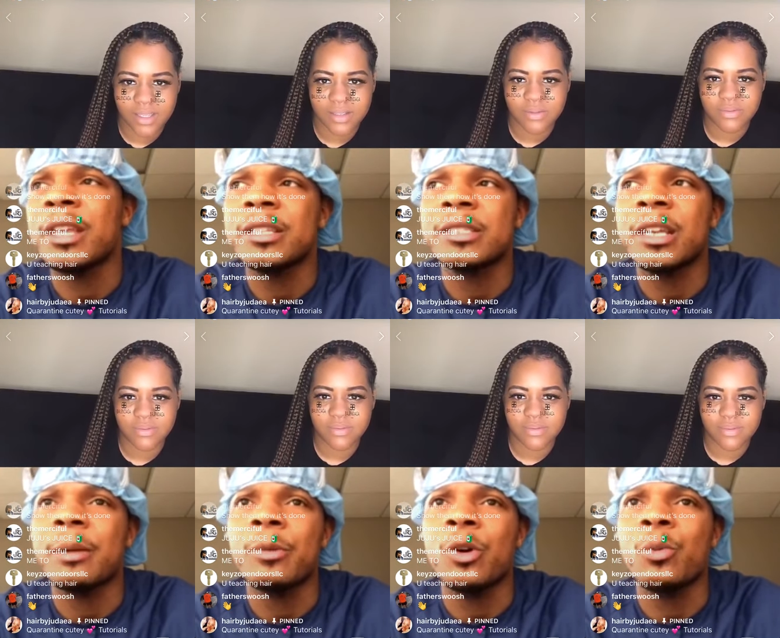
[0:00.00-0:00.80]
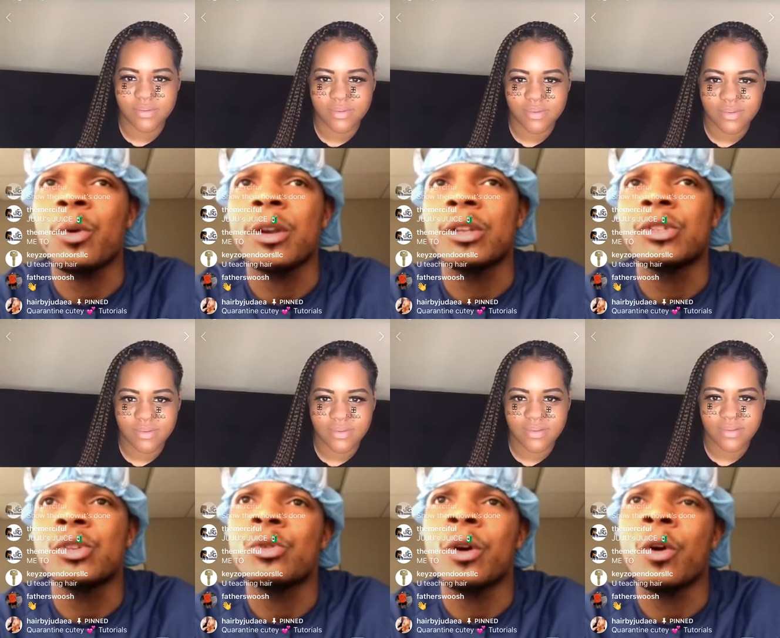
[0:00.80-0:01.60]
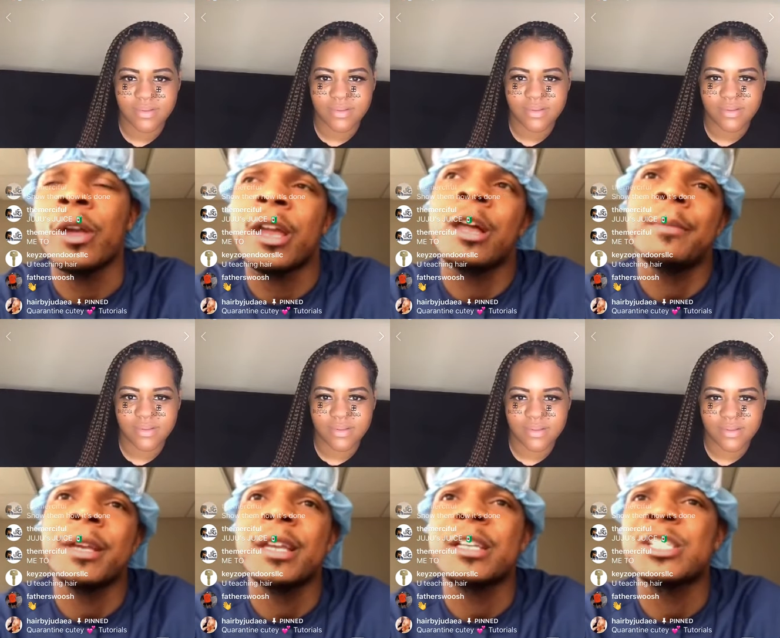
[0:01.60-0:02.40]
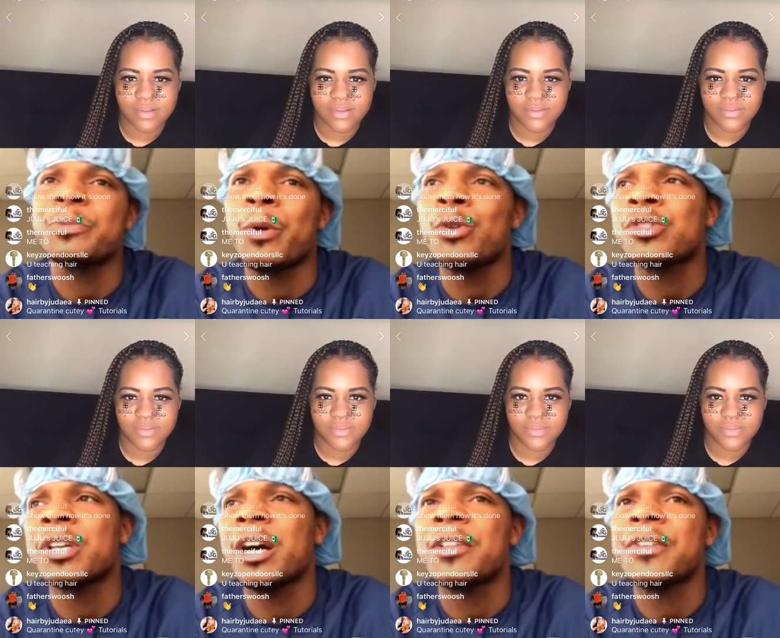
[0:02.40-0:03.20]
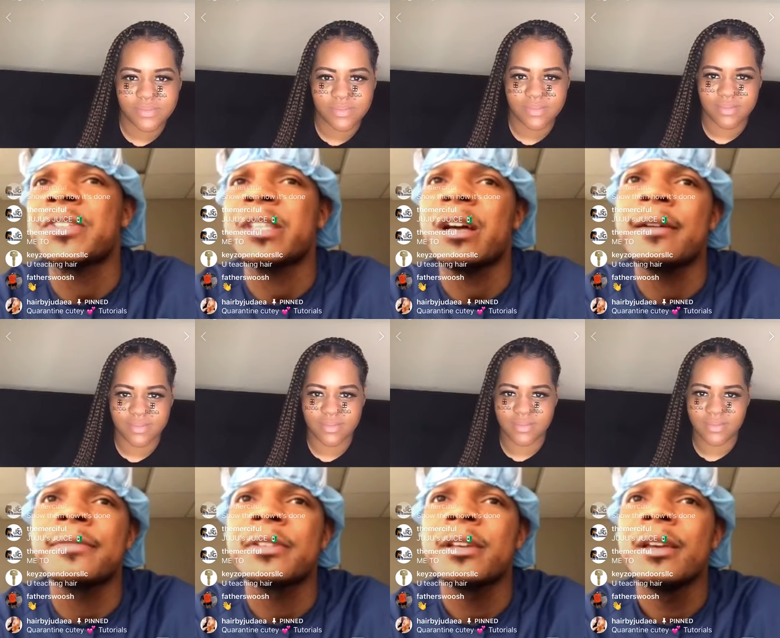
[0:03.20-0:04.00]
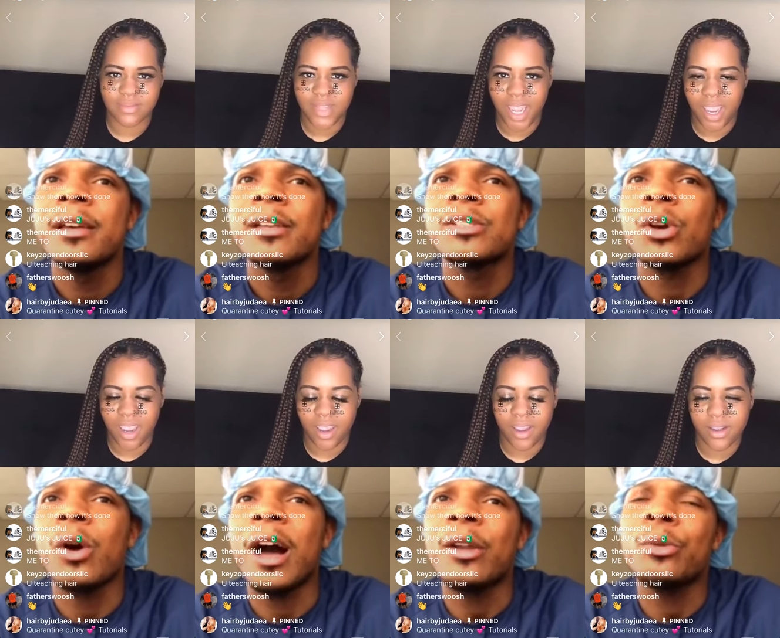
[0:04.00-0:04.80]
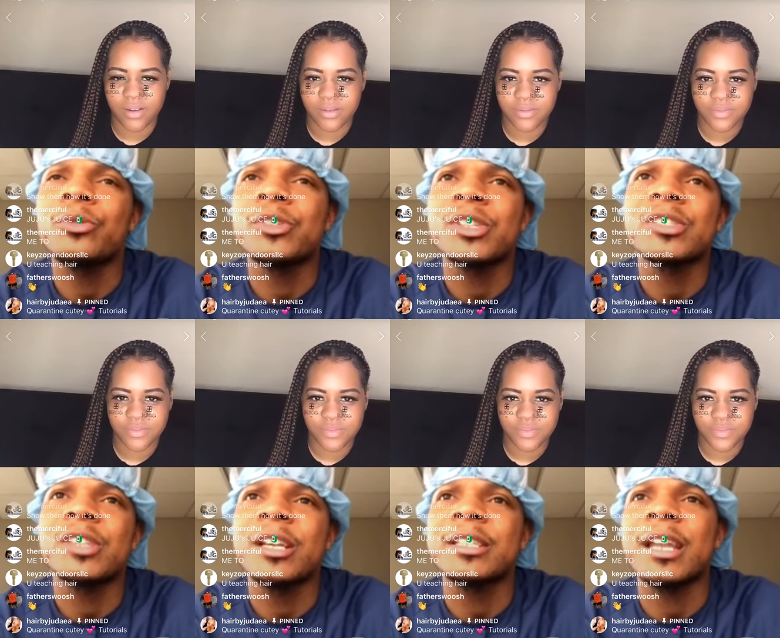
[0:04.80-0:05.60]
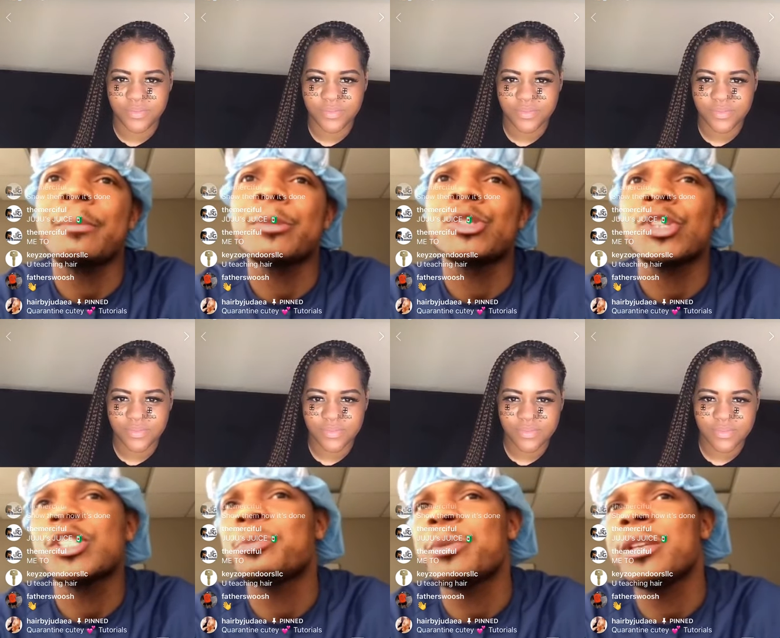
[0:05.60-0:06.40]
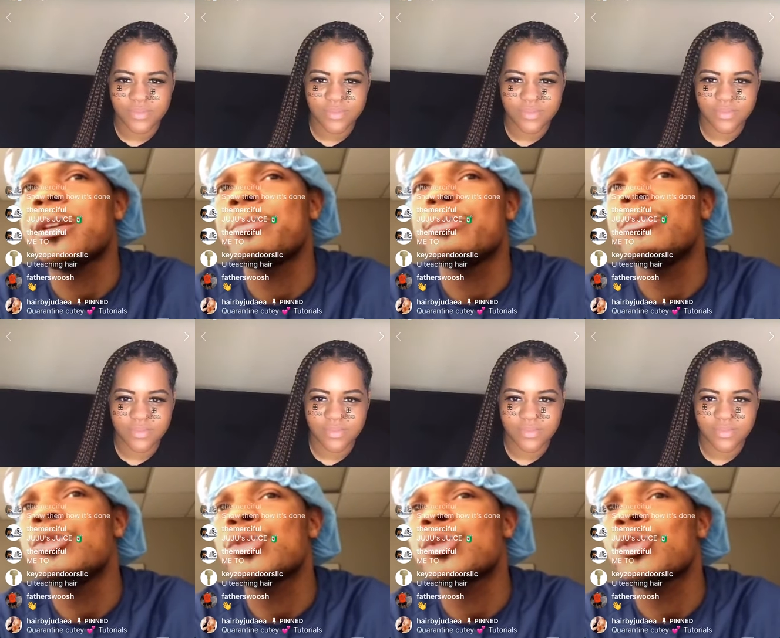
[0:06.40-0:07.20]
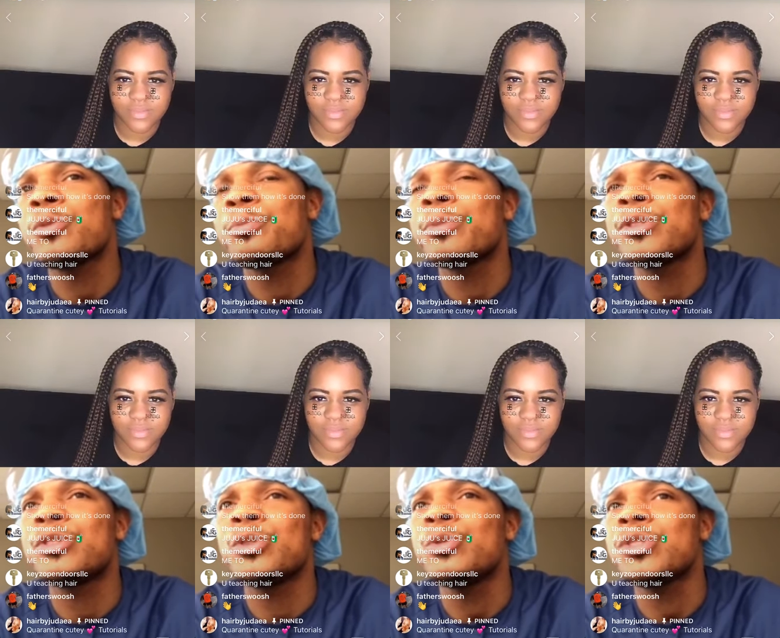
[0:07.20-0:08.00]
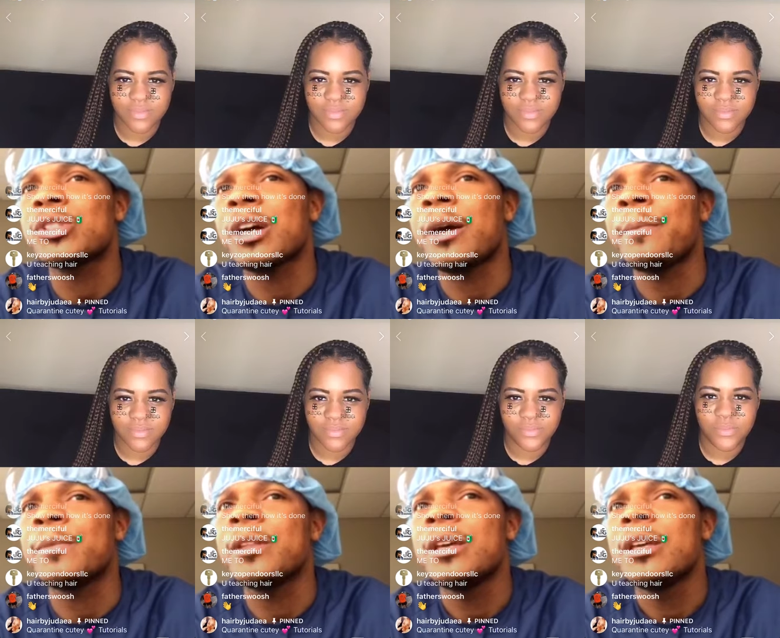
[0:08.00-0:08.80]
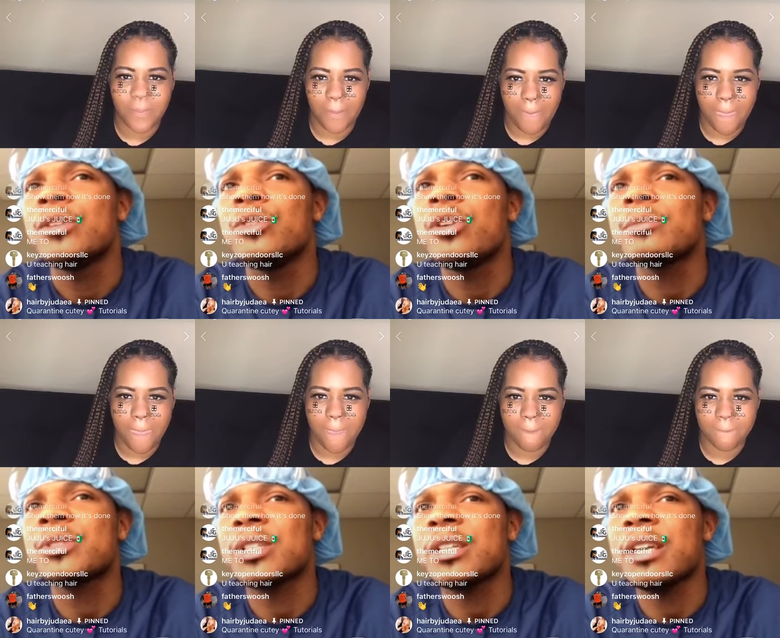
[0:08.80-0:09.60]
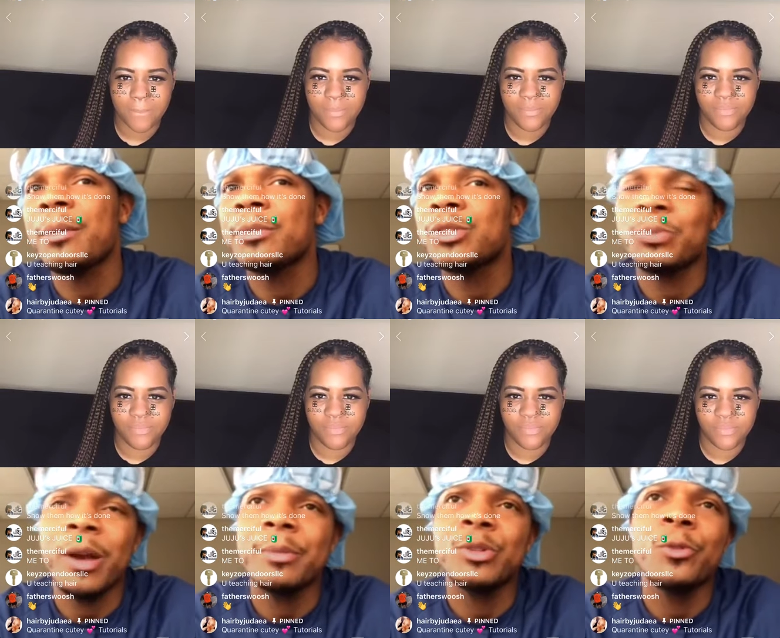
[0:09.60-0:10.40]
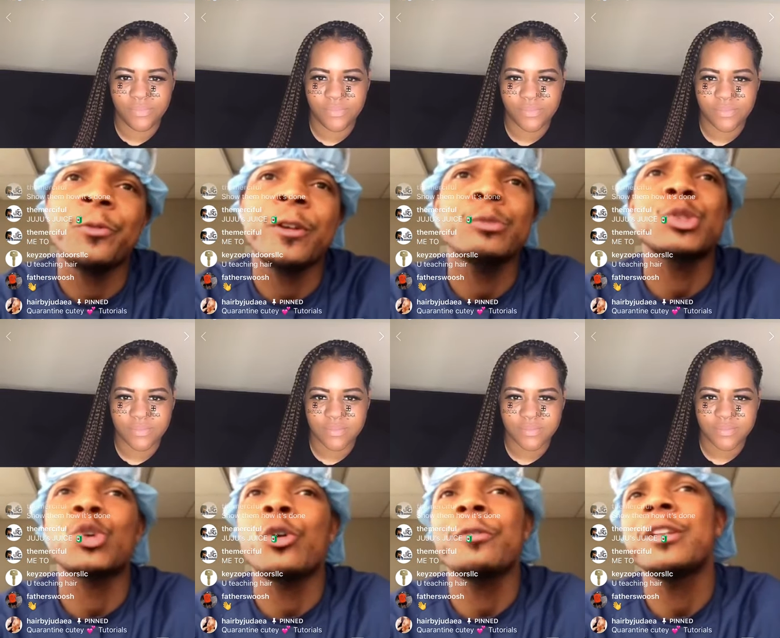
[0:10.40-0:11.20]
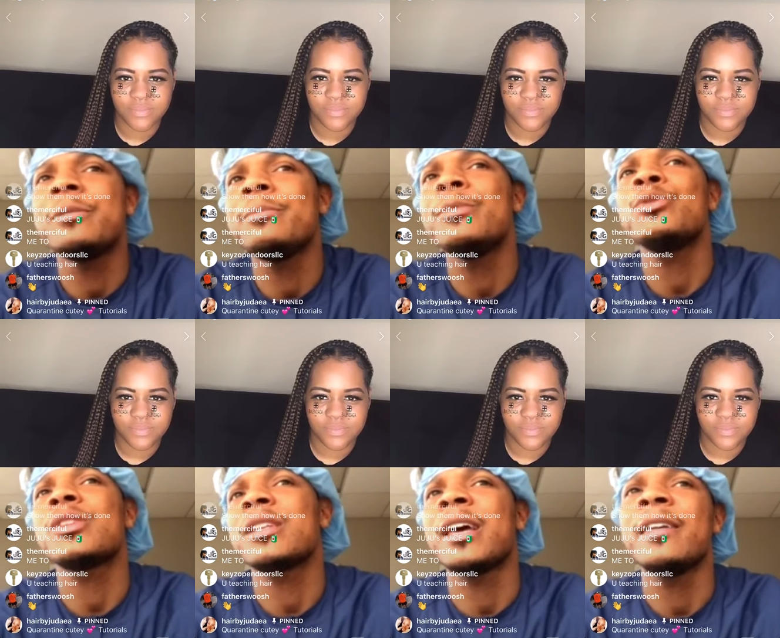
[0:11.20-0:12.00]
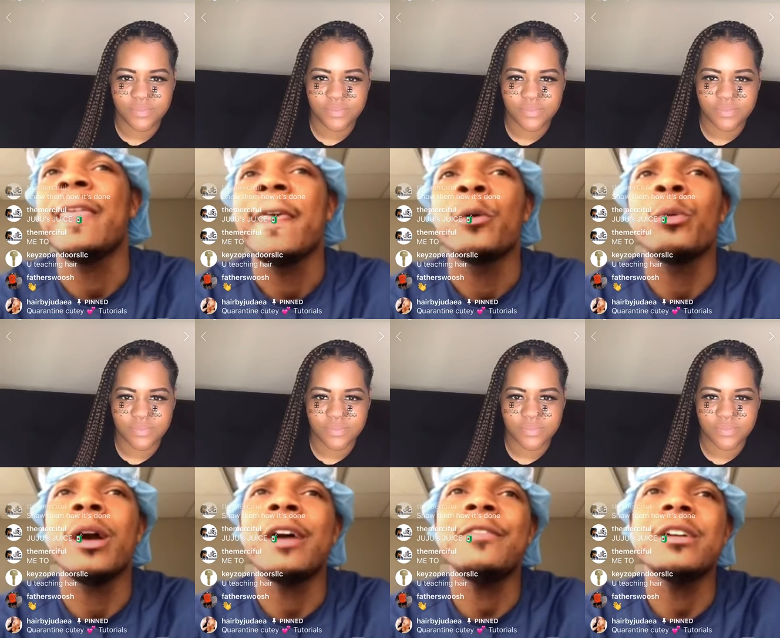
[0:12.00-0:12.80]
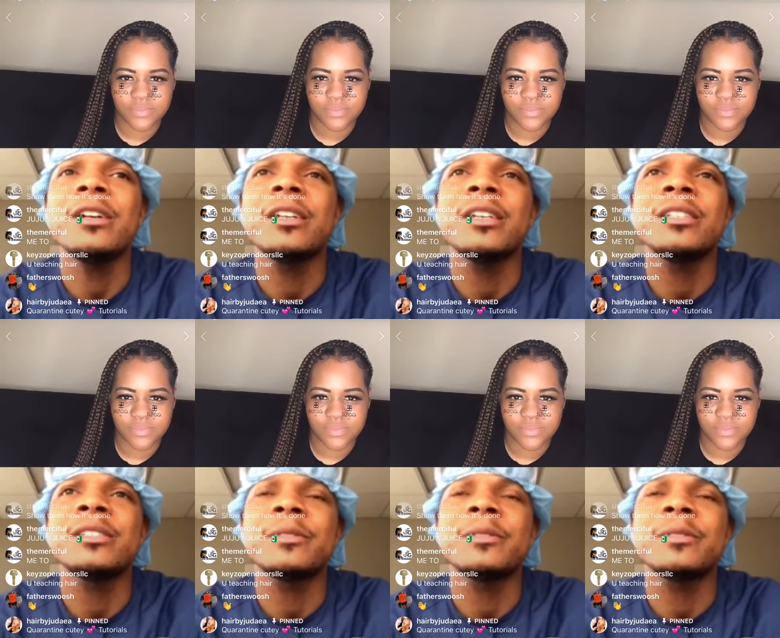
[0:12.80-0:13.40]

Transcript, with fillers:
Speaker 1: that I'm gonna want to do, or and I'm gonna get exposed to other stuff. So I don't just think that I'm gonna just be a musical producer. I'm, you know what I'm saying? I'm gonna mm-hmm. probably do film scoring and music, like whatever is they